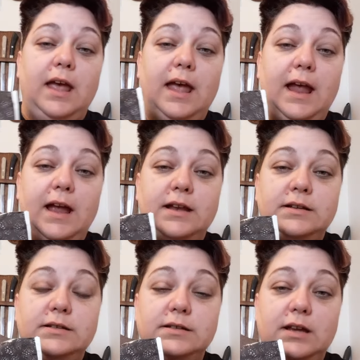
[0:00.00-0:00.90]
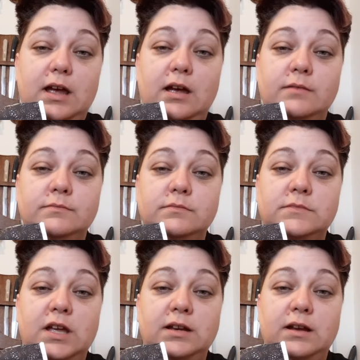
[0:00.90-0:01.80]
and
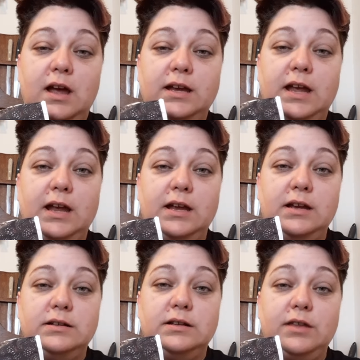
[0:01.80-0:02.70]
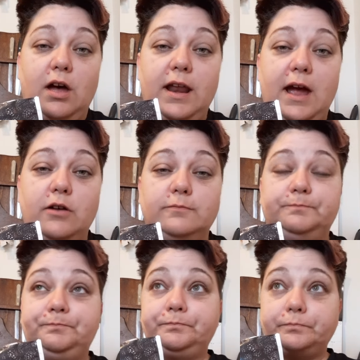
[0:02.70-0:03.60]
then I can thaw it out
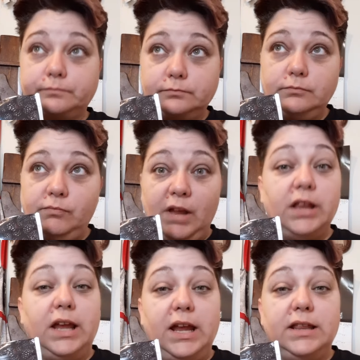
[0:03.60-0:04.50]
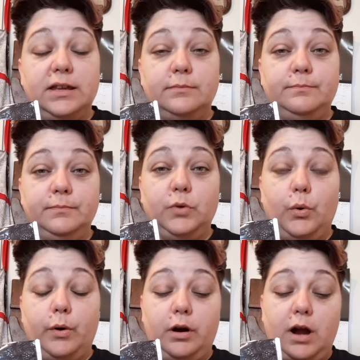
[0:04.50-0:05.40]
and eat them,
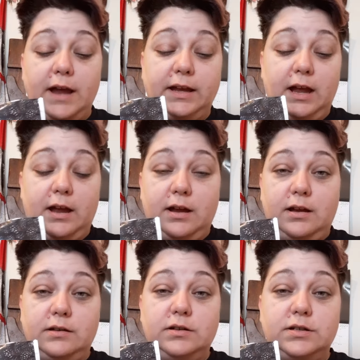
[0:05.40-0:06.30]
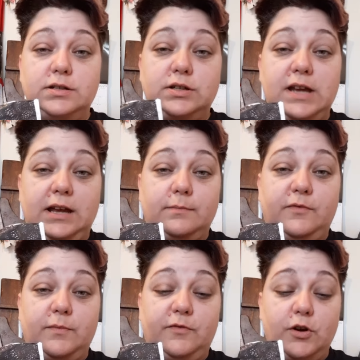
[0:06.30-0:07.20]
or I can take them
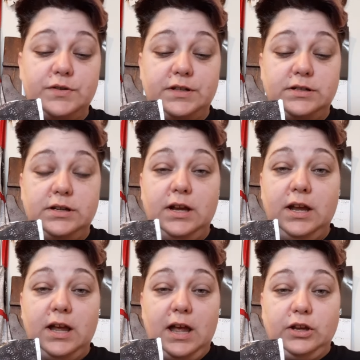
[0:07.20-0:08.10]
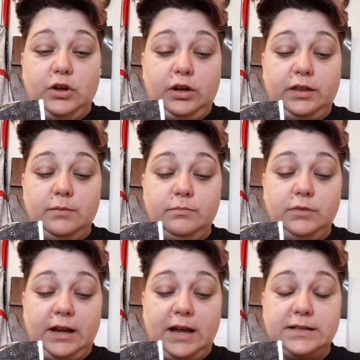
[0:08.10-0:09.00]
from frozen and cook them
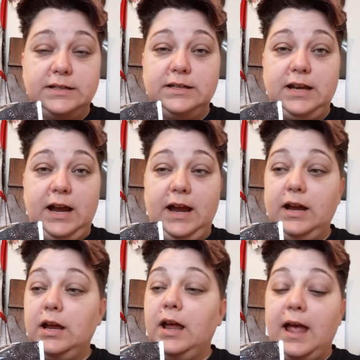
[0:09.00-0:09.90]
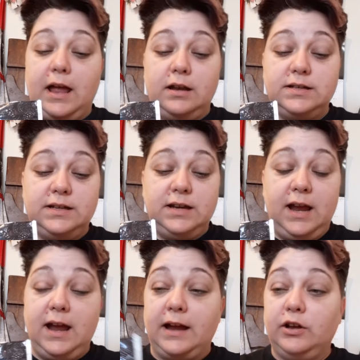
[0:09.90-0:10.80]
like I did today. And
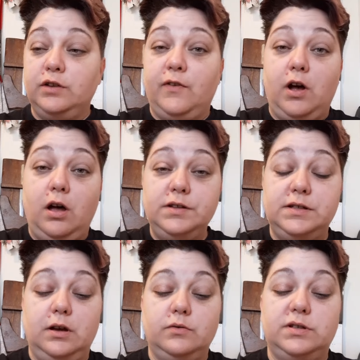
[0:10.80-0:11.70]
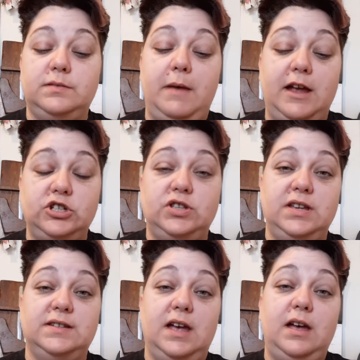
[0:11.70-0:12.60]
today I could have also smashed
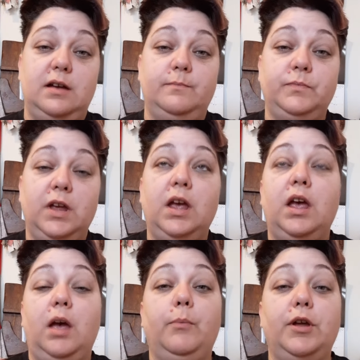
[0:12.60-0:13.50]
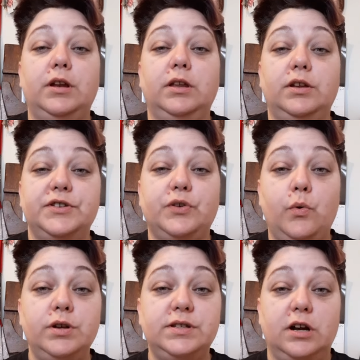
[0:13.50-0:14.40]
these up and put in a little
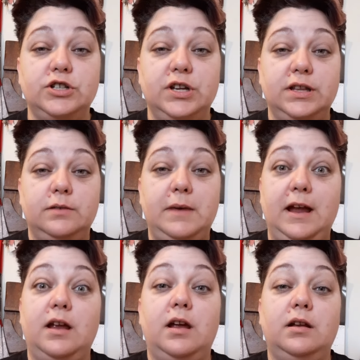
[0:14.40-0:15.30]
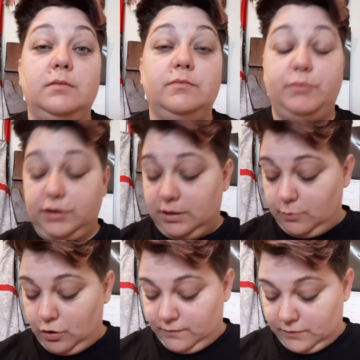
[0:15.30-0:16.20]
cornstarch in them and put
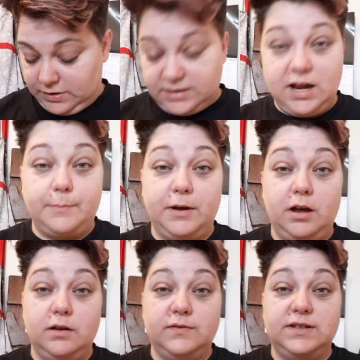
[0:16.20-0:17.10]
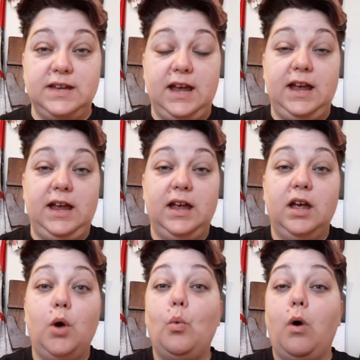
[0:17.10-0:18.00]
them over the top of, say,
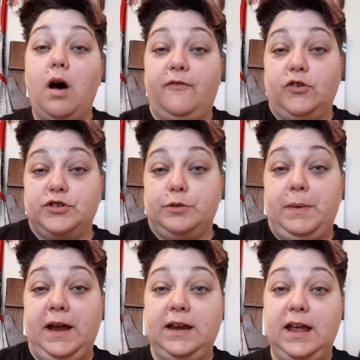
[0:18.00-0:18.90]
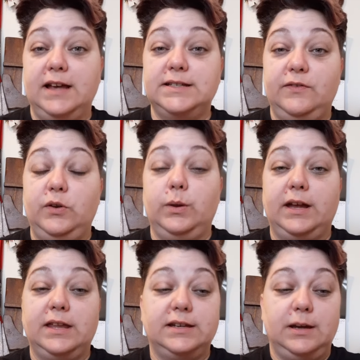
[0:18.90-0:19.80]
waffles or pancakes if you
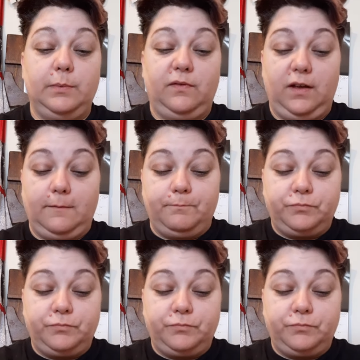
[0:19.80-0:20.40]
like that type of thing.